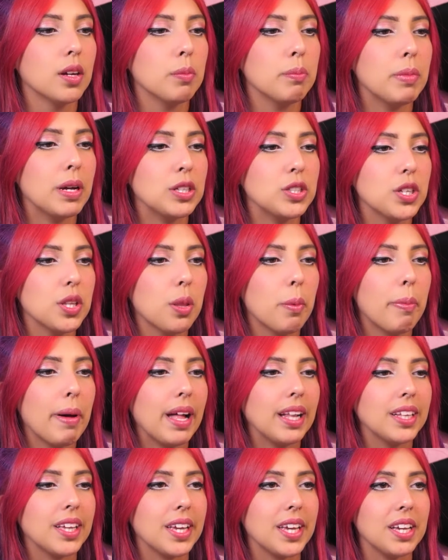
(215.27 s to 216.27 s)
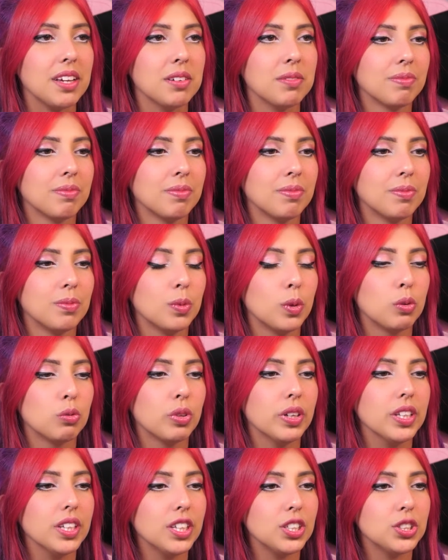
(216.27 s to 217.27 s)
Measure the belly. We're
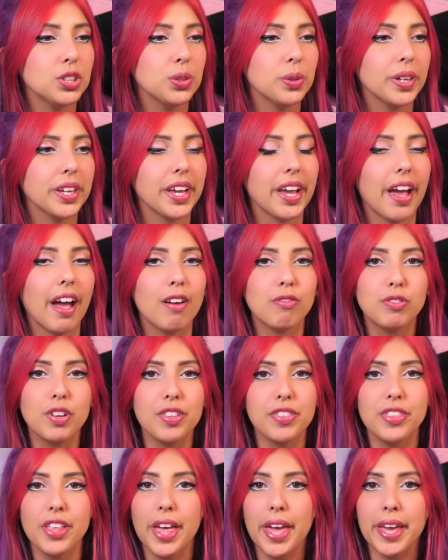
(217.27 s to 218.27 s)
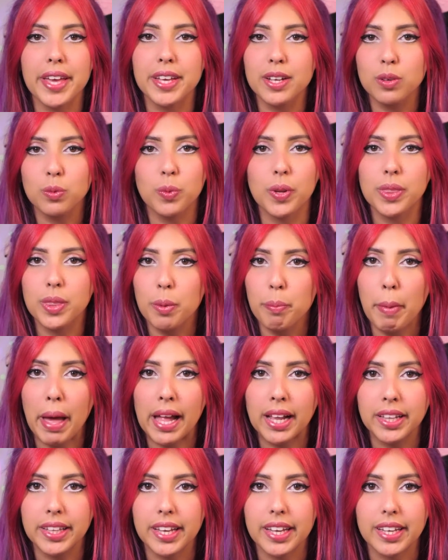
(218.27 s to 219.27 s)
really doing everything with the
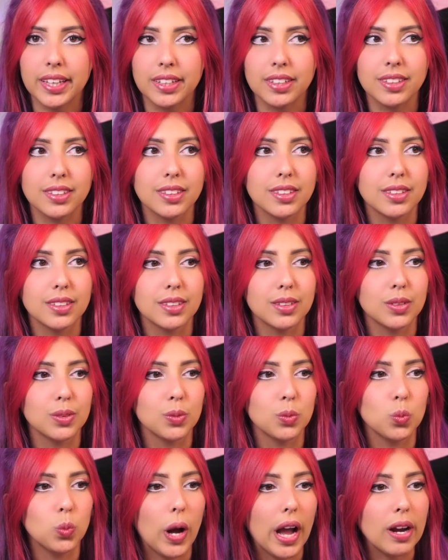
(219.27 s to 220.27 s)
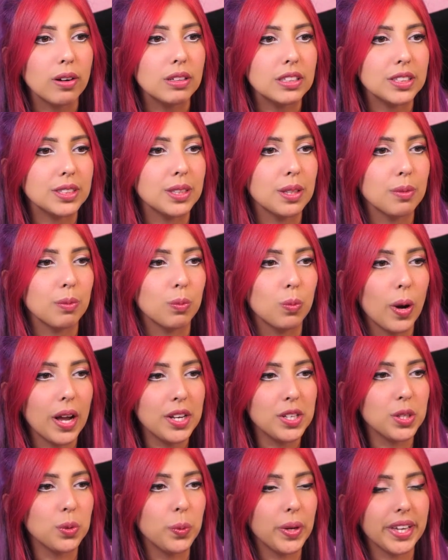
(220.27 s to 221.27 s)
belly. Where is the-
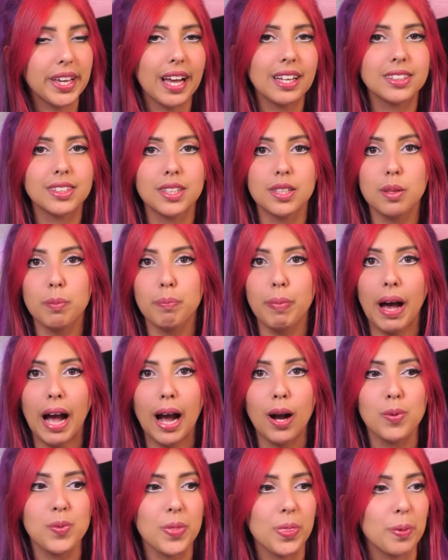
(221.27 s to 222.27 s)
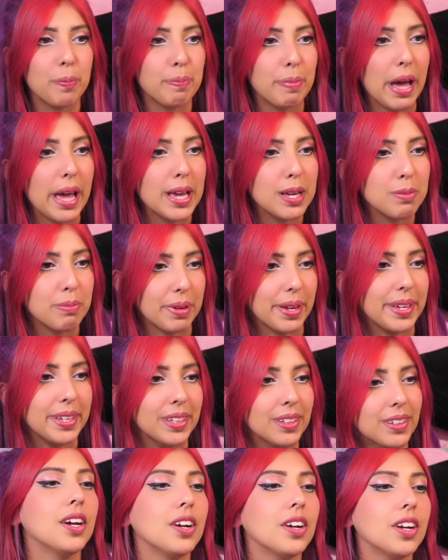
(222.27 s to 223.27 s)
when do we get to the part with the
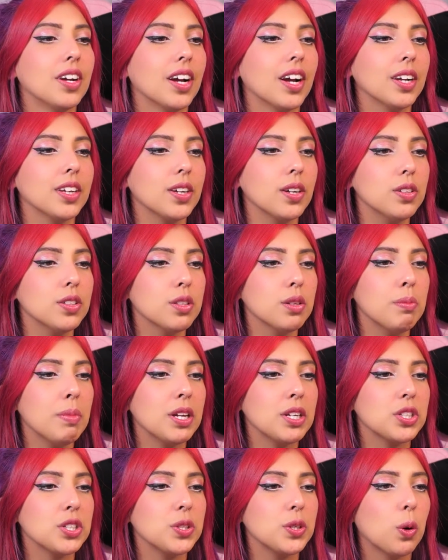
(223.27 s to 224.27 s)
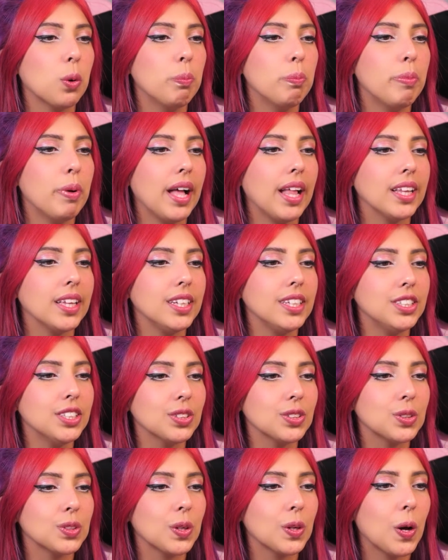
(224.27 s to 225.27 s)
baby? I'm going to measure your belly.
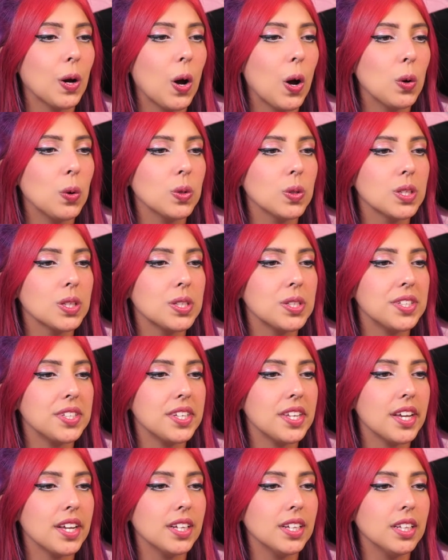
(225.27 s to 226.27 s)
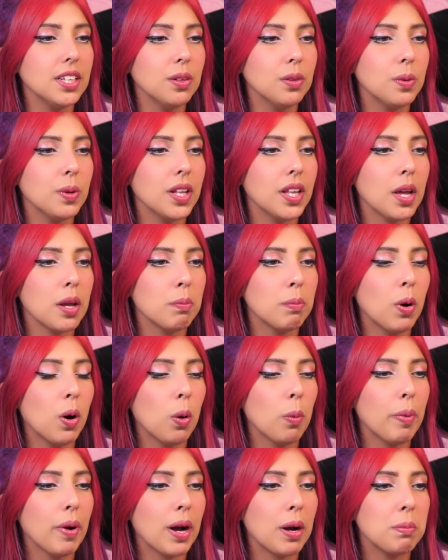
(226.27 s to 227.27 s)
Just hold still while I
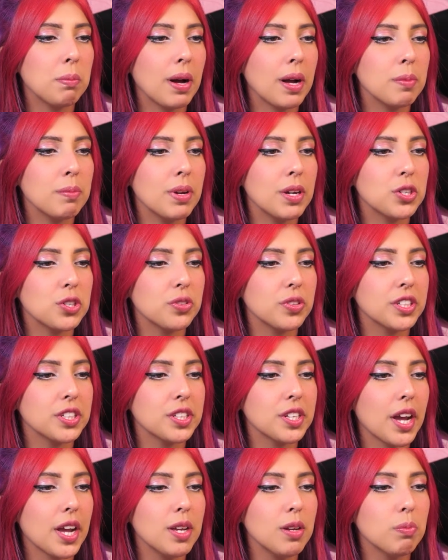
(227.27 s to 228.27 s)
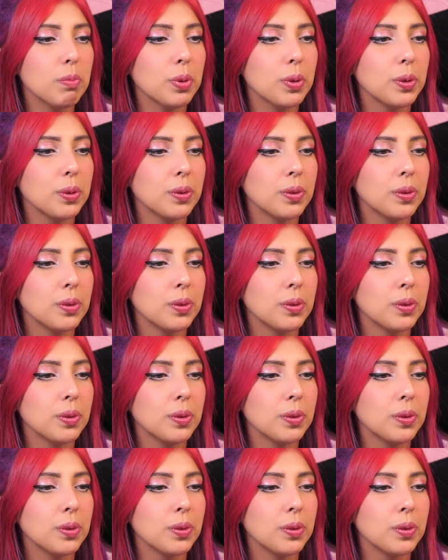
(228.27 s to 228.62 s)
pop out my measuring tape.